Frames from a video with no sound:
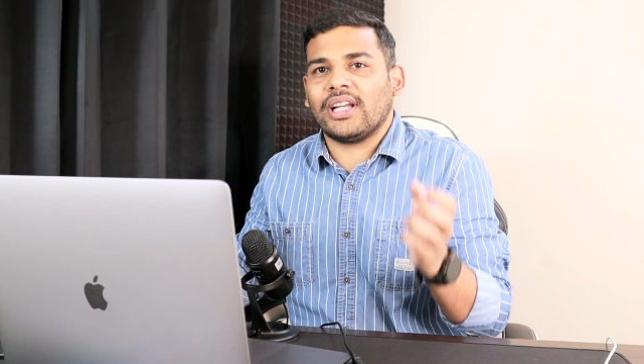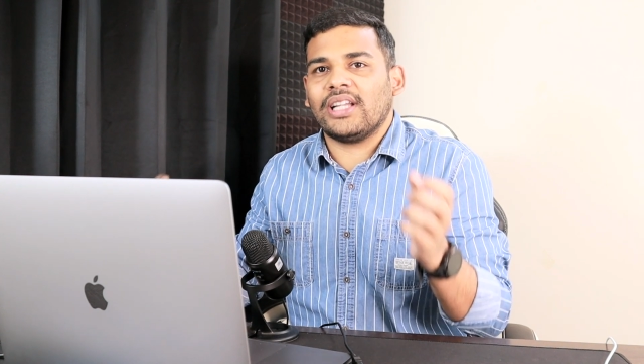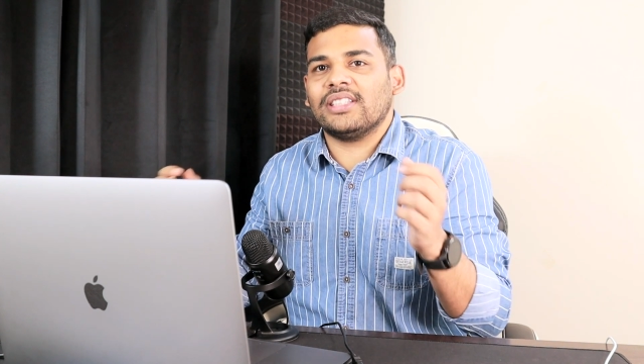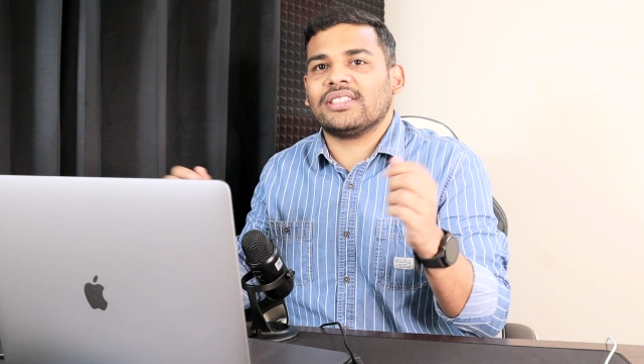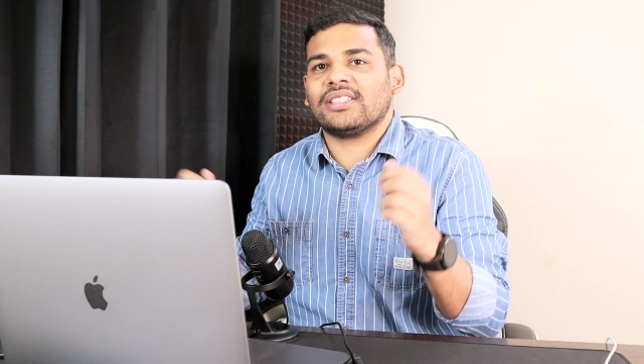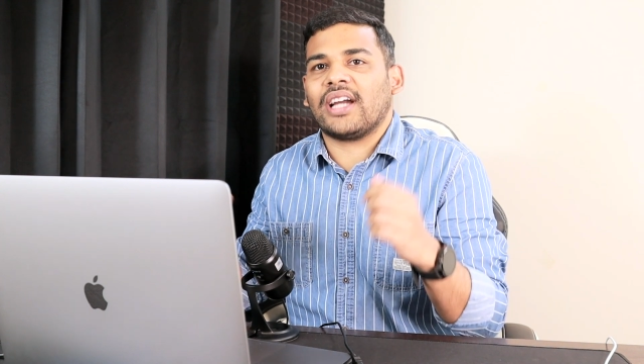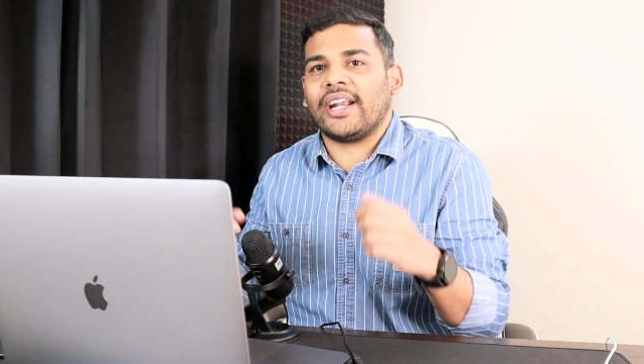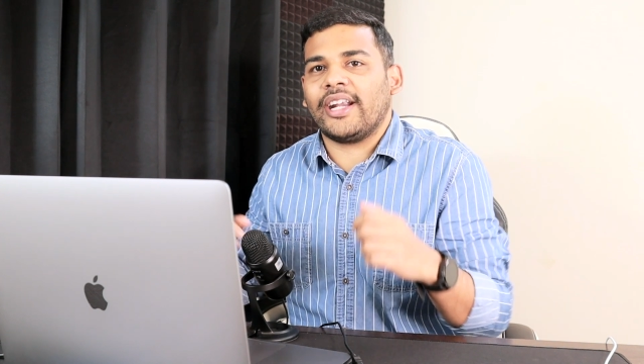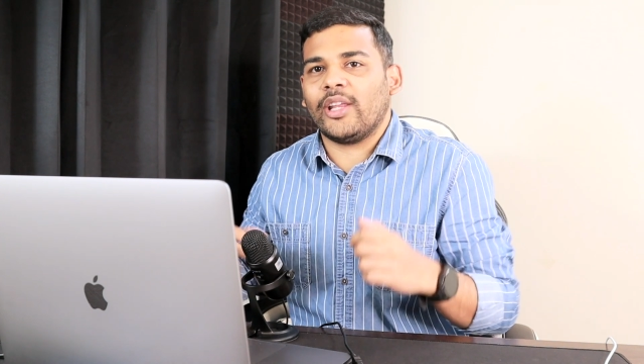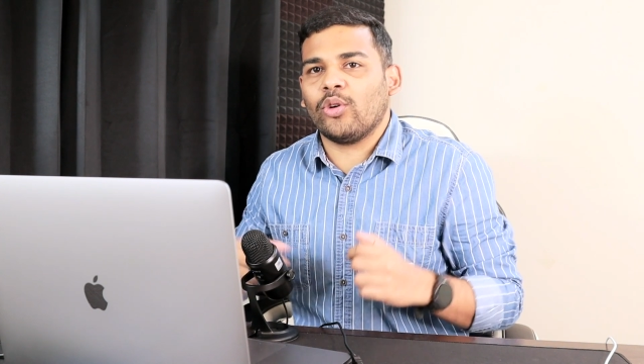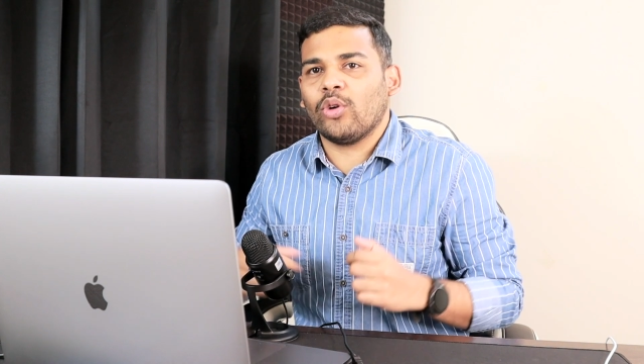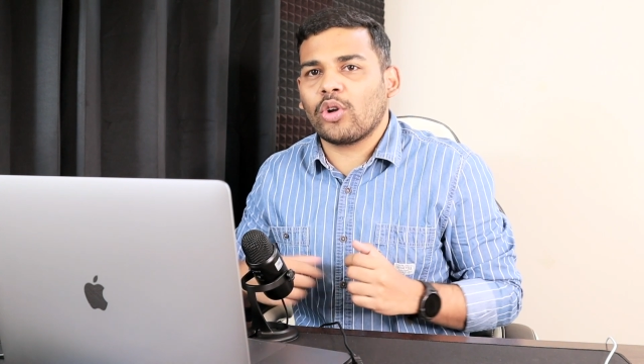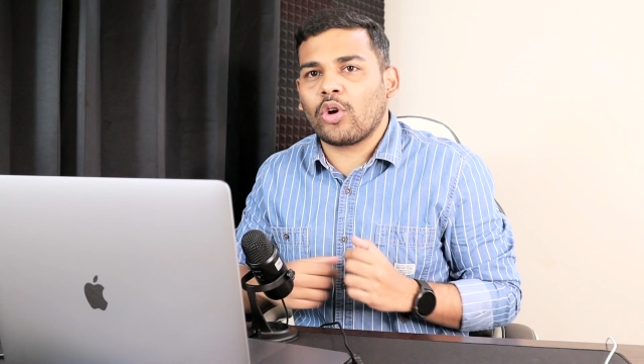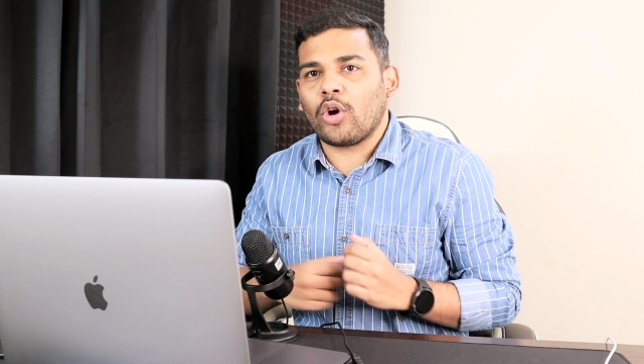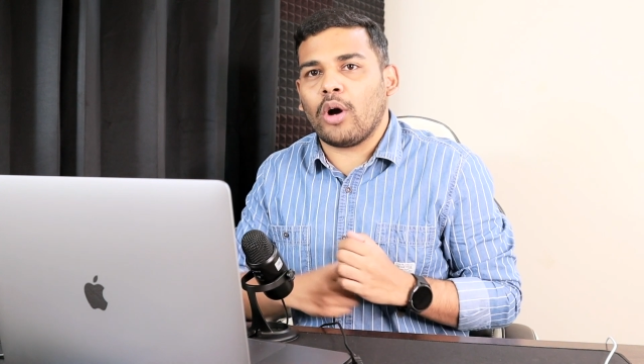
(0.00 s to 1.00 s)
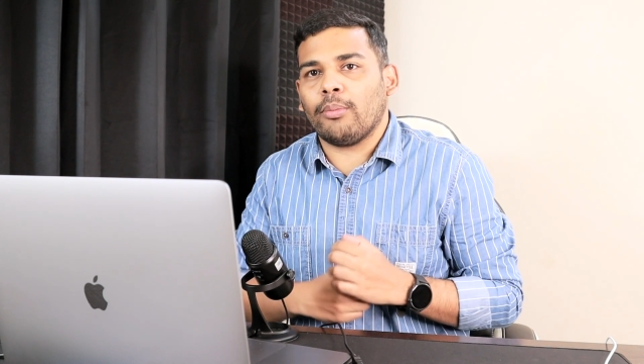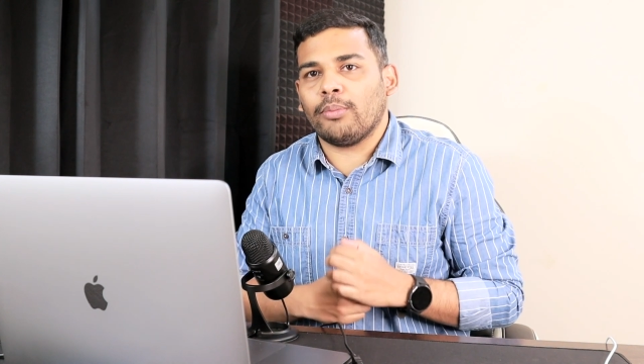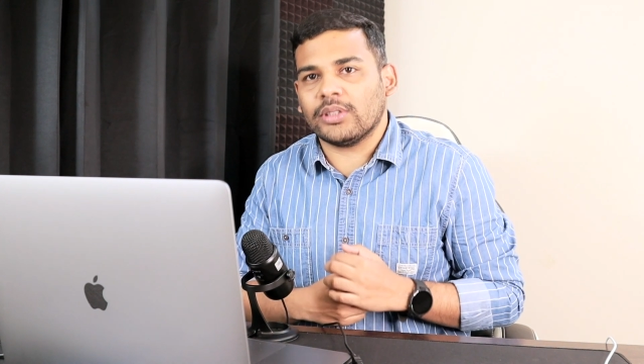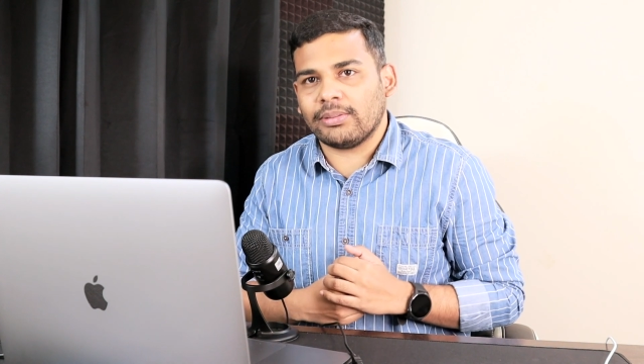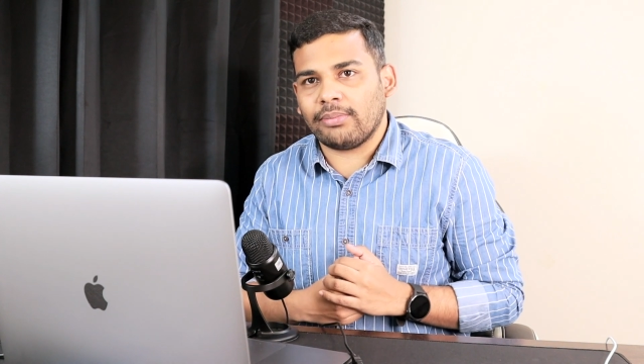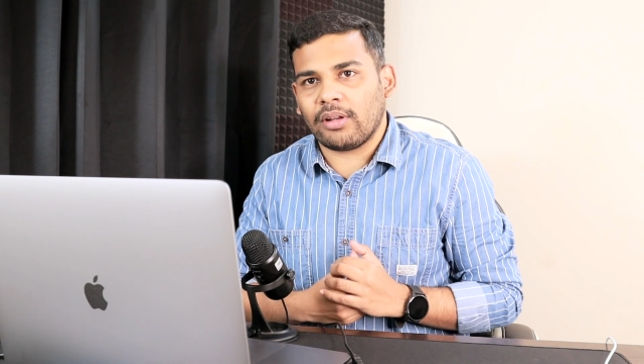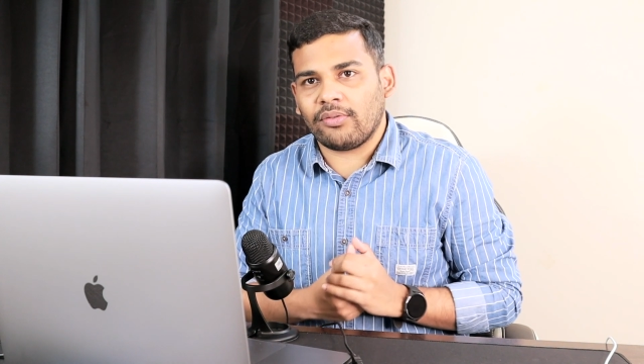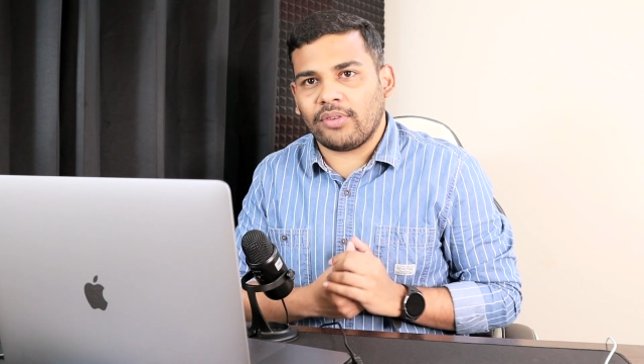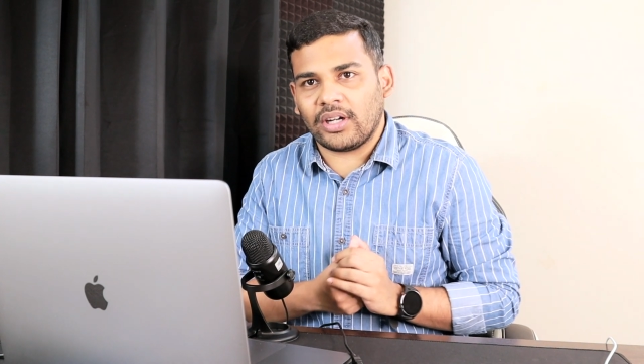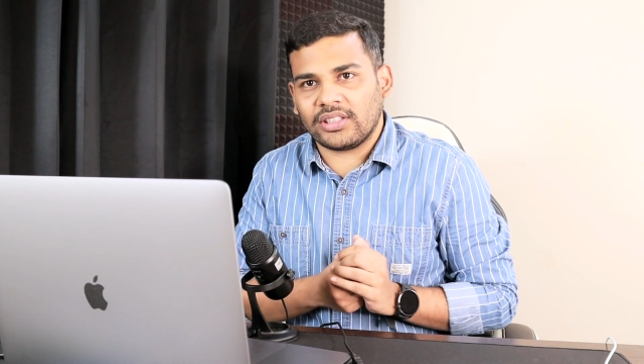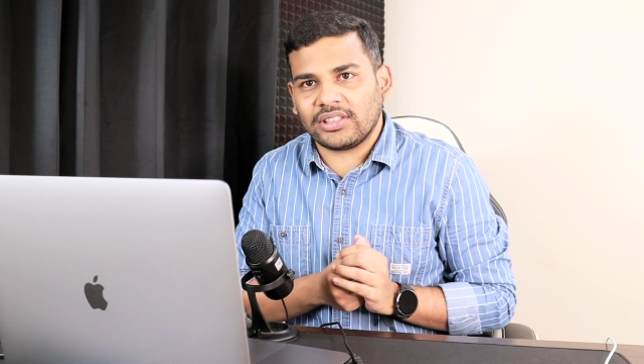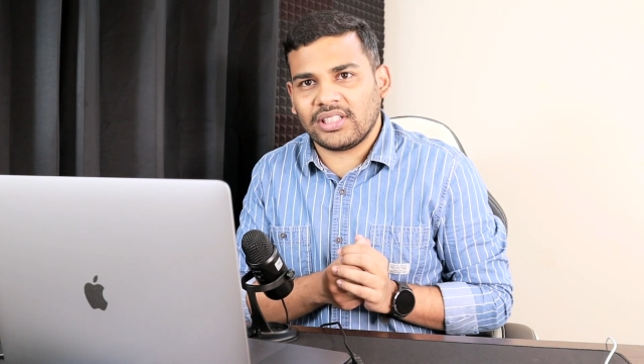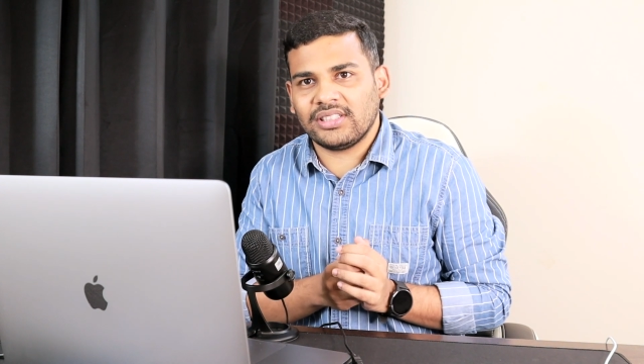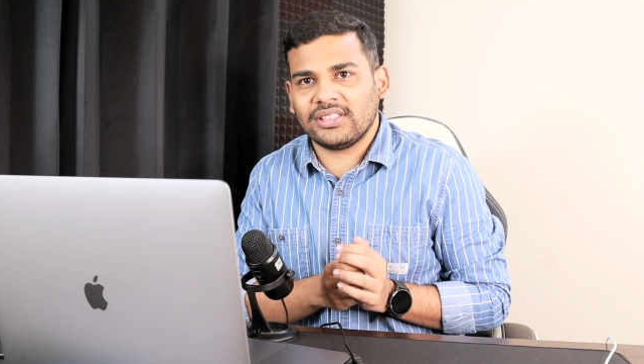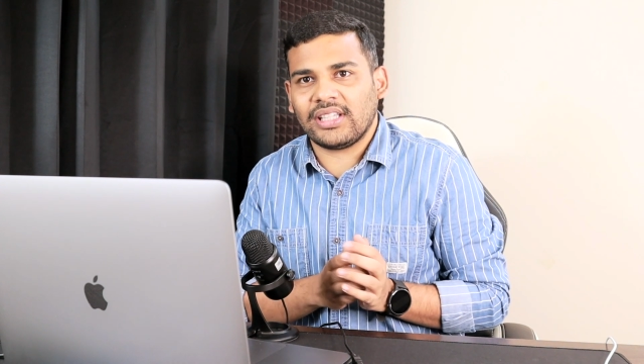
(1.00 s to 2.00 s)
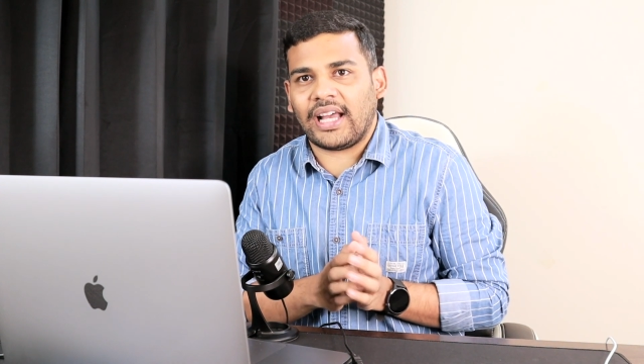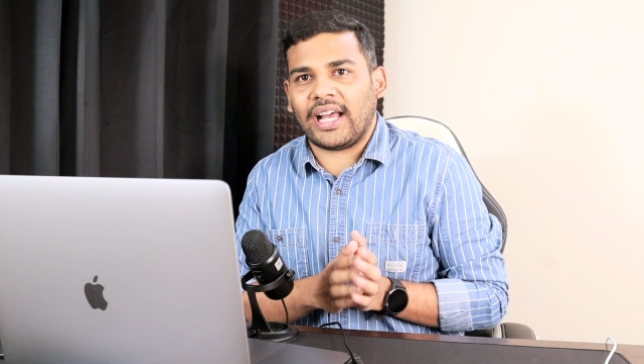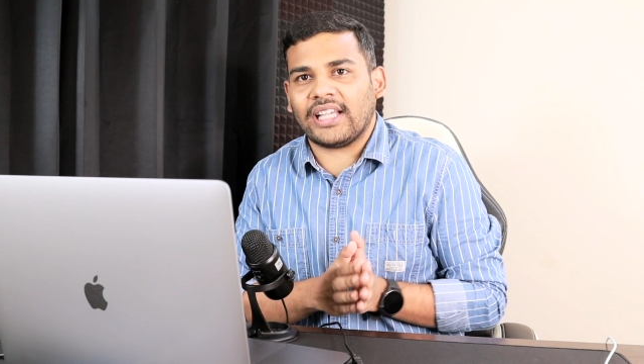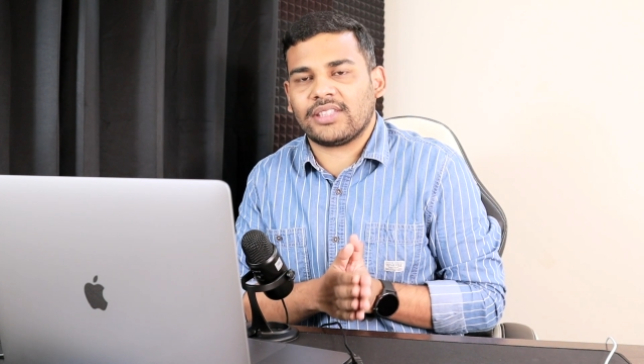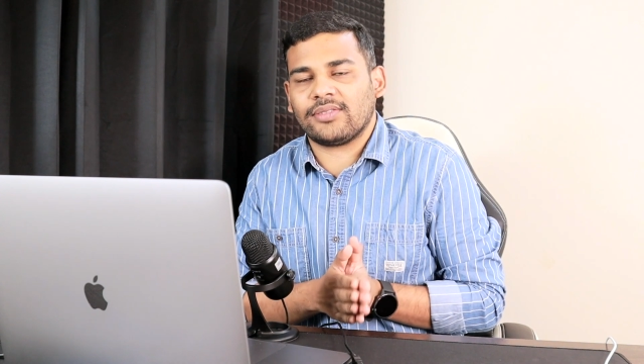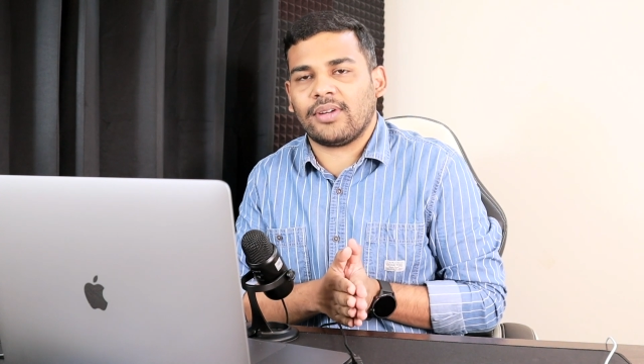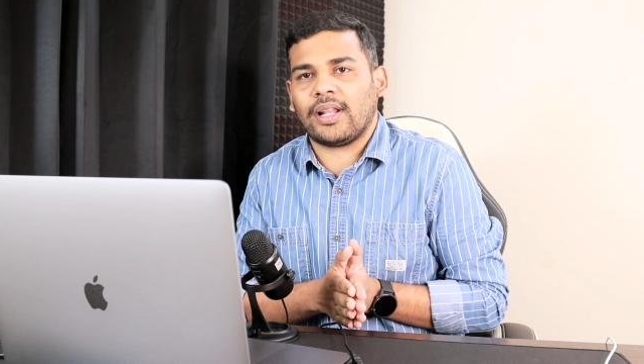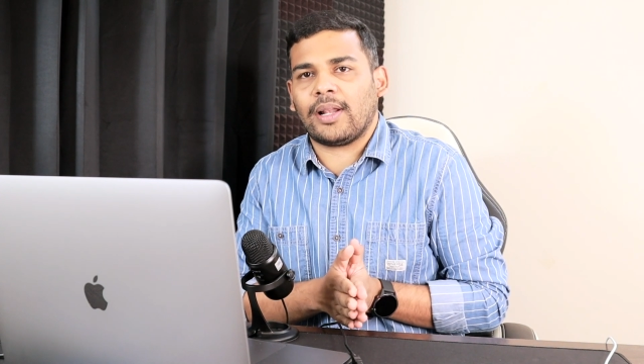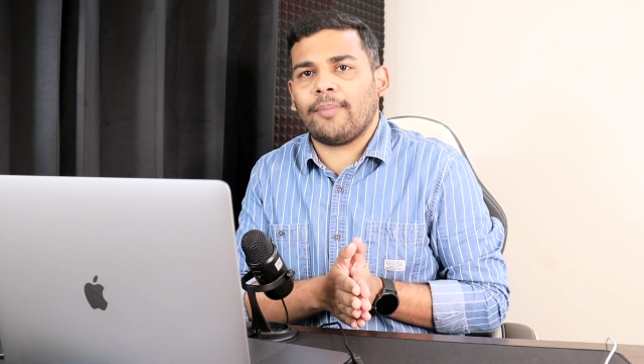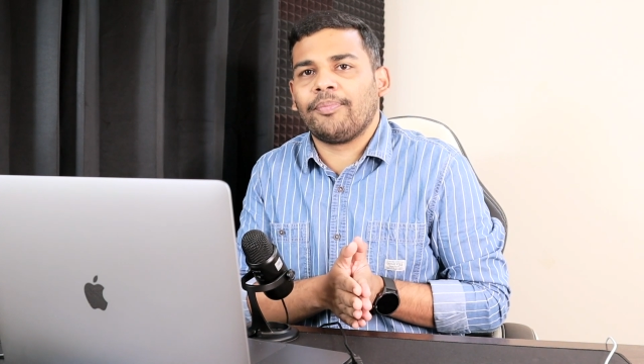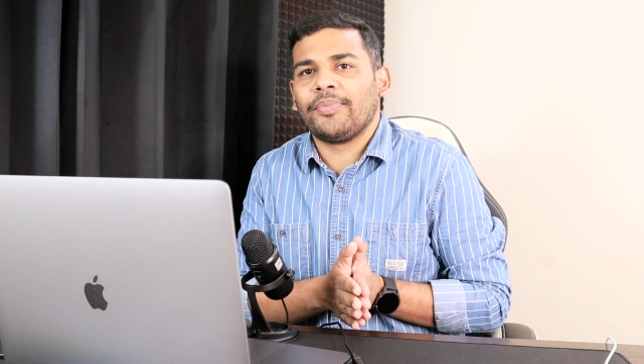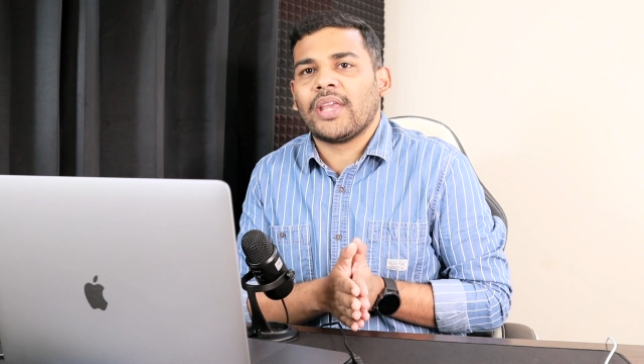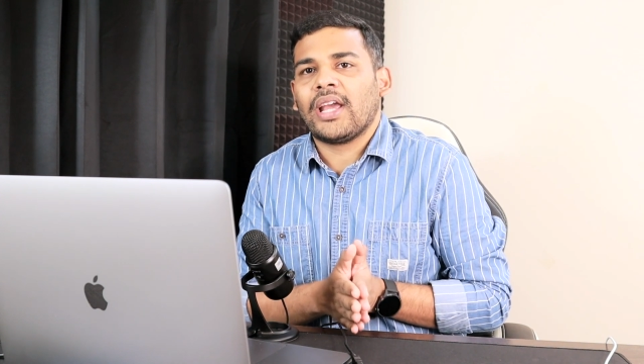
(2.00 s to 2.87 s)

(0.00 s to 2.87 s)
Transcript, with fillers: inside your composable functions as well